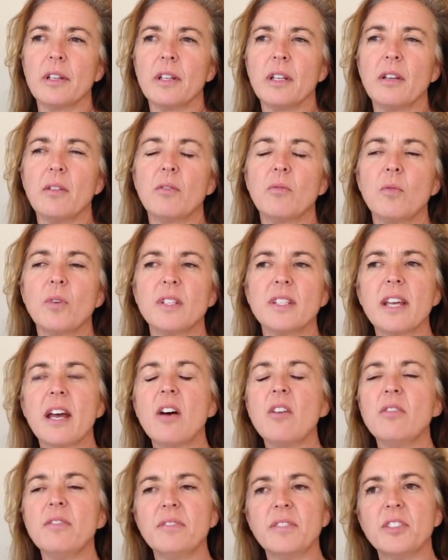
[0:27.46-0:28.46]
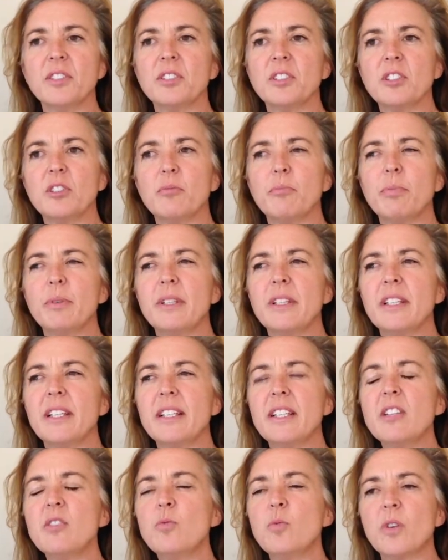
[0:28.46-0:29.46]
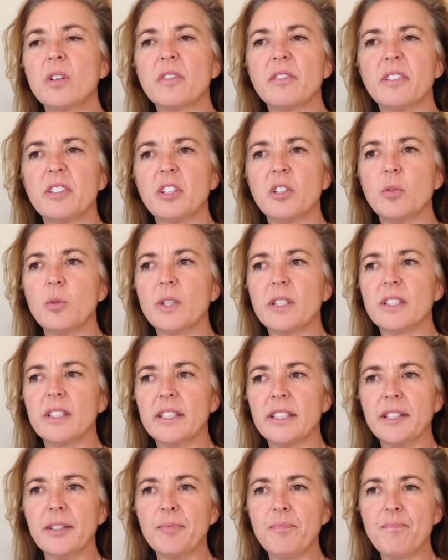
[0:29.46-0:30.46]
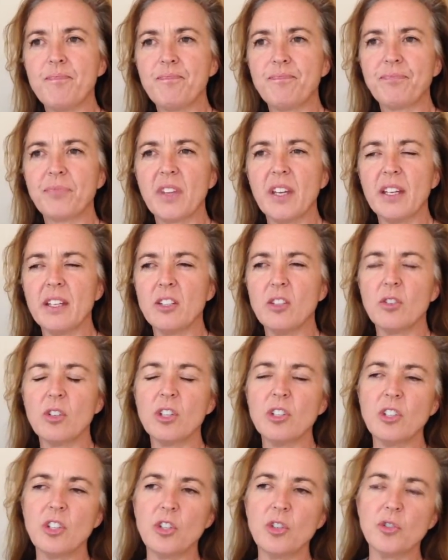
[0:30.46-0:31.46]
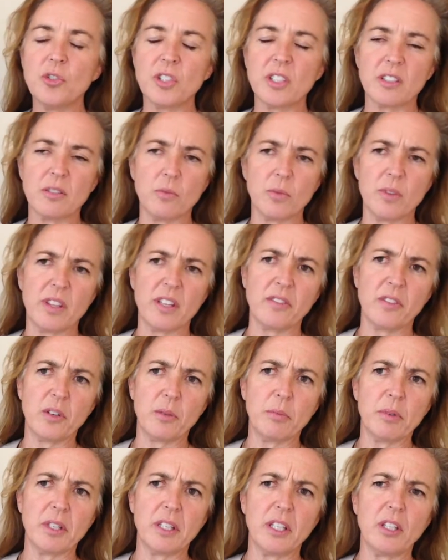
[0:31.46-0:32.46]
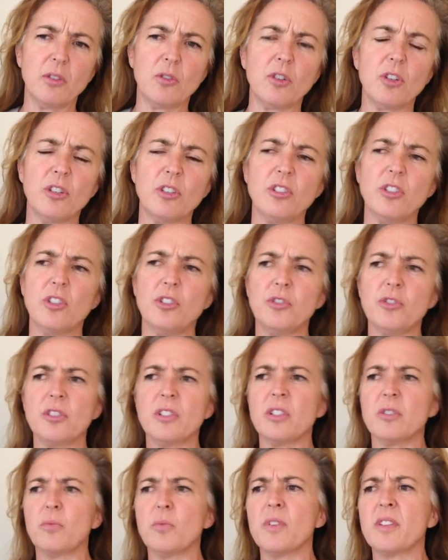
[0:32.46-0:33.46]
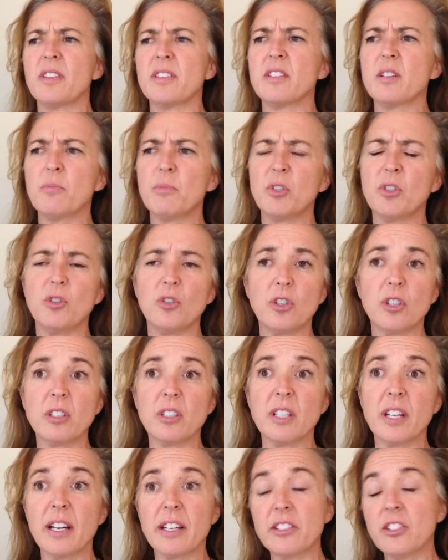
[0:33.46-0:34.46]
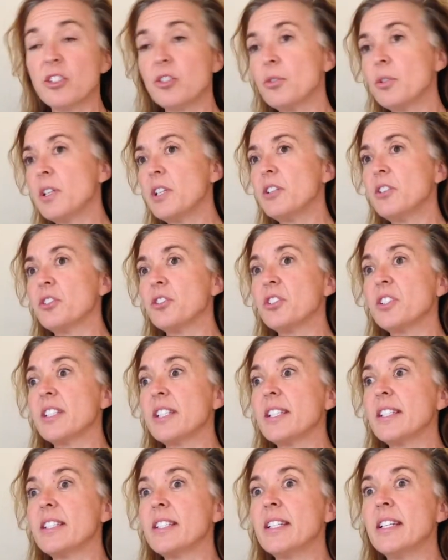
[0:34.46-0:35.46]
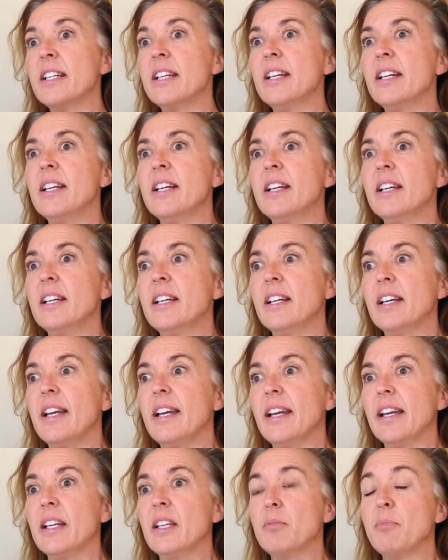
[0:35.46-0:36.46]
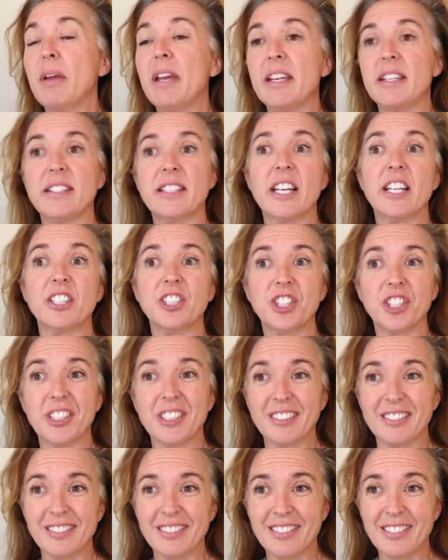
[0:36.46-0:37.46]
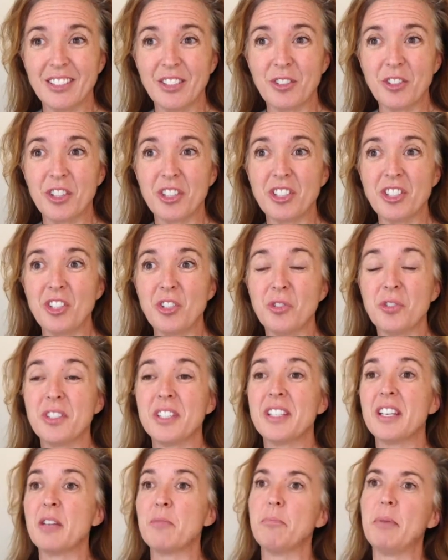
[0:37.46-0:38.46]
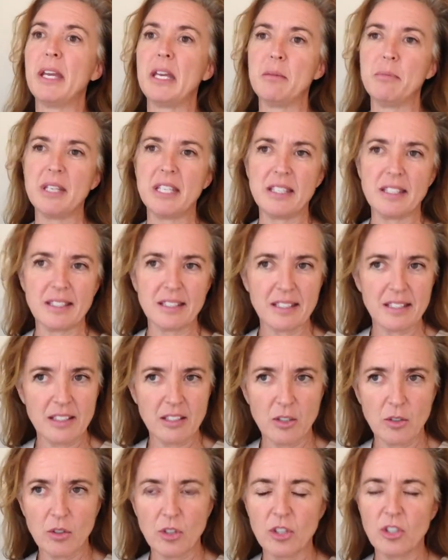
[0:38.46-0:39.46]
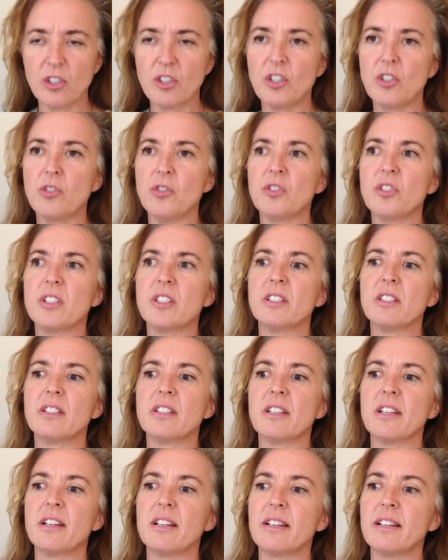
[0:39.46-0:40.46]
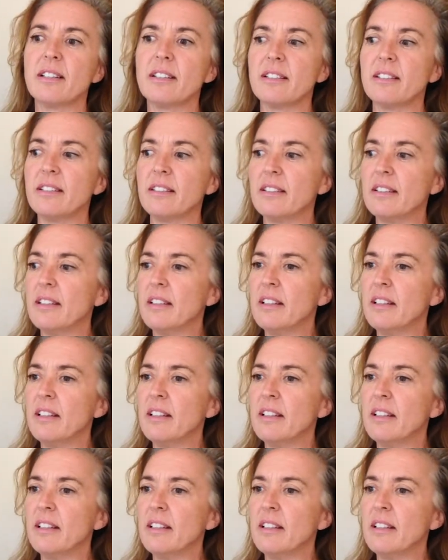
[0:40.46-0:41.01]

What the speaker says: was helpful, but it didn't work very quickly. And you couldn't use it with everybody. You couldn't use it with someone who couldn't concentrate or sit and pay attention. You couldn't use it on babies. You couldn't use it on,